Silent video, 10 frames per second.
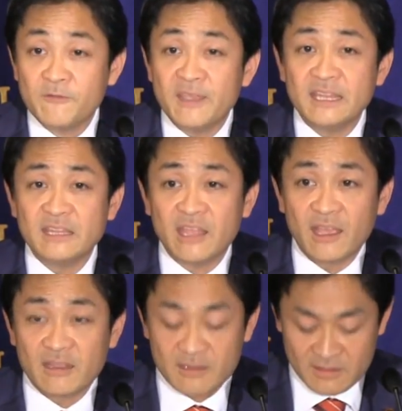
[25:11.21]

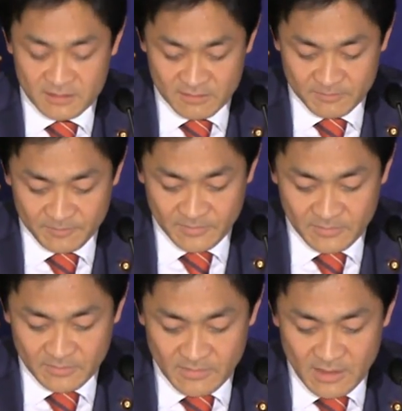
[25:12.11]
fintech.
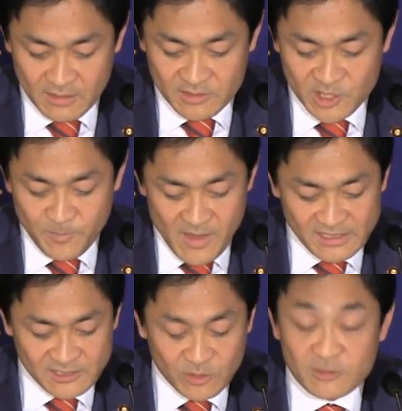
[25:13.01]

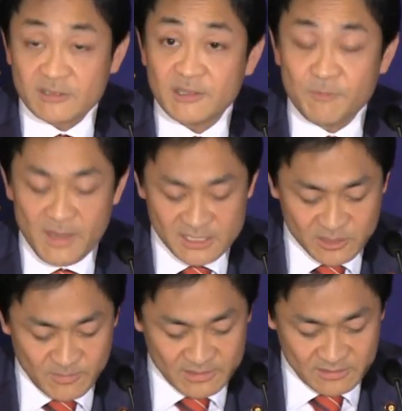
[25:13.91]
Japan's total
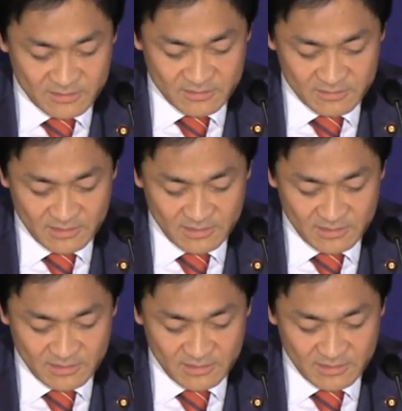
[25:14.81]
investment